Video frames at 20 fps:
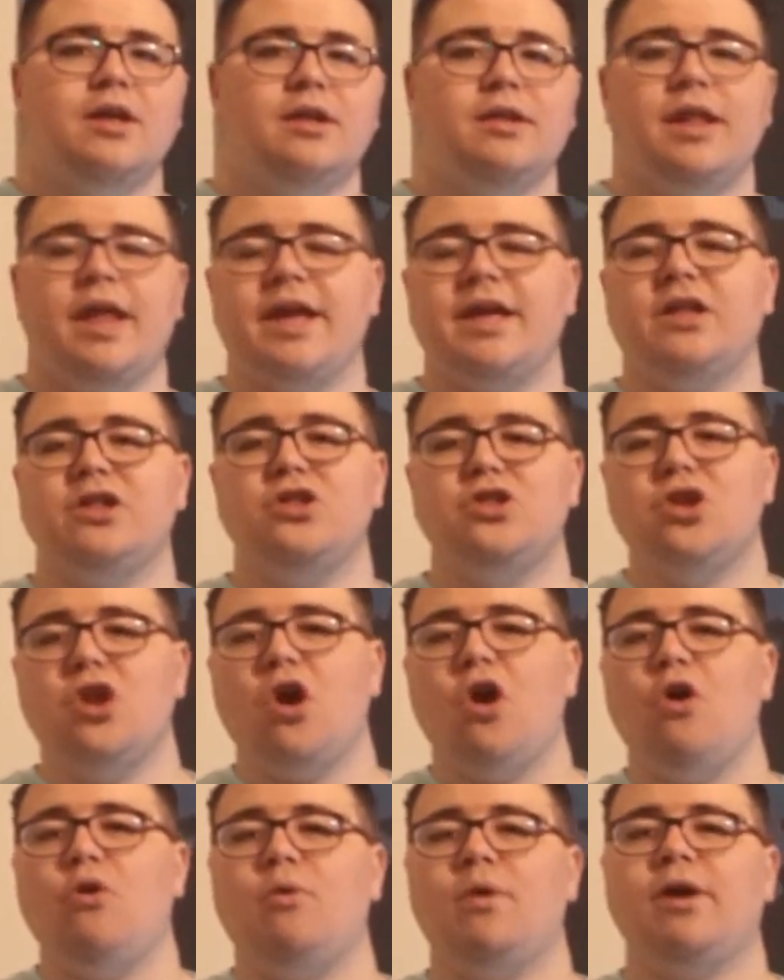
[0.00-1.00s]
like
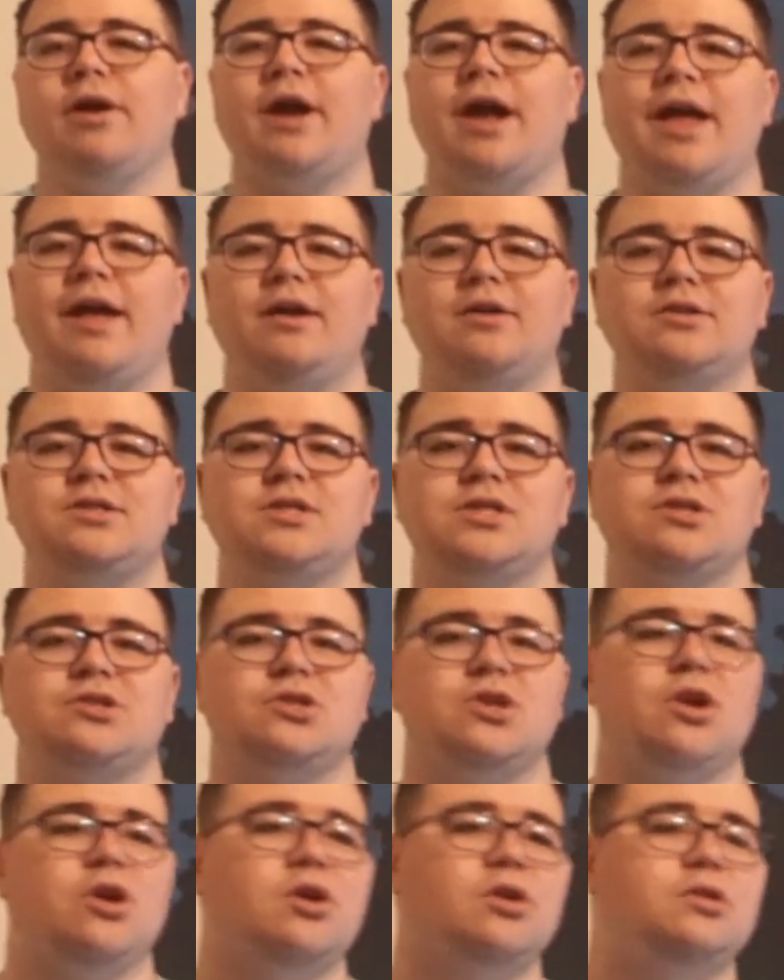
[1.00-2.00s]
nowhere else to
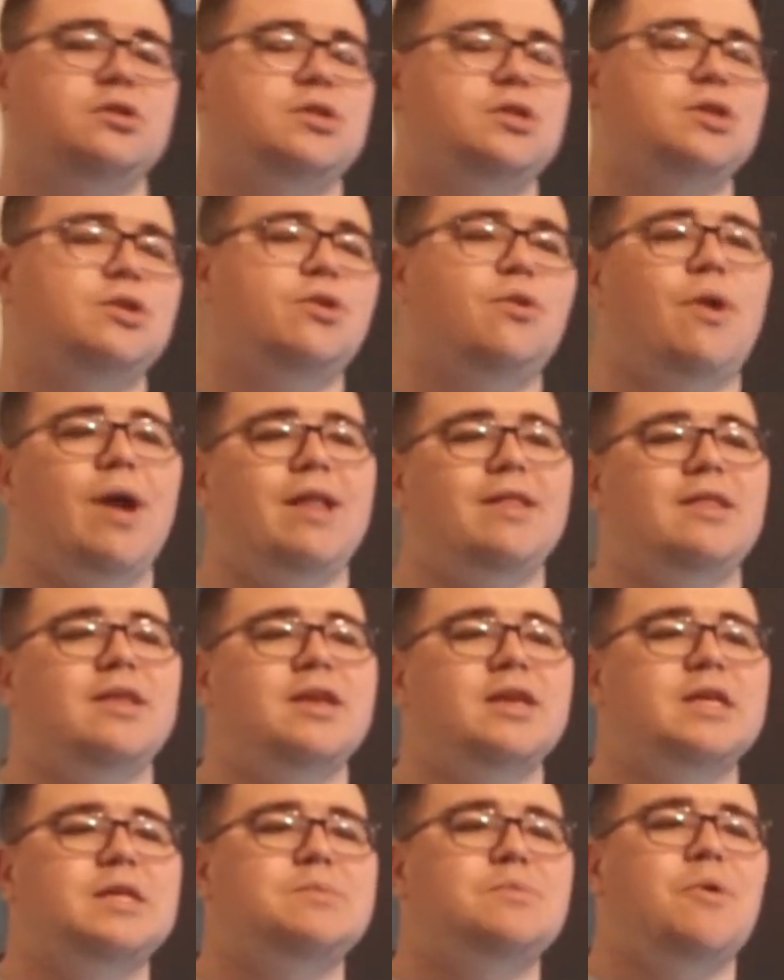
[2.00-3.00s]
turn to at
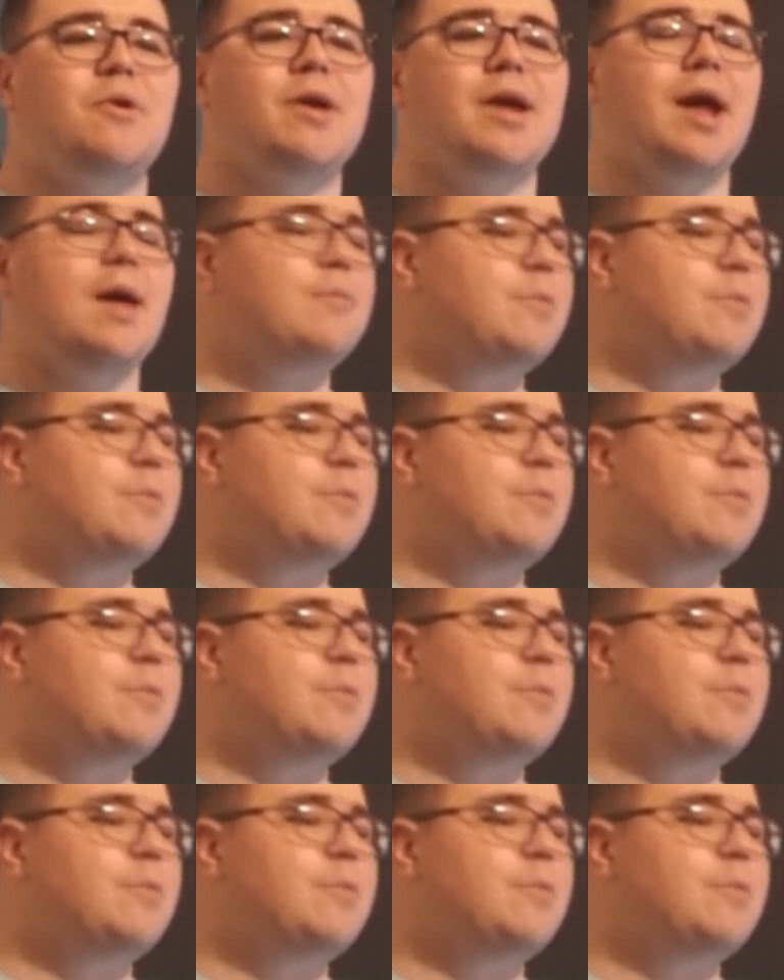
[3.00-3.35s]
this point.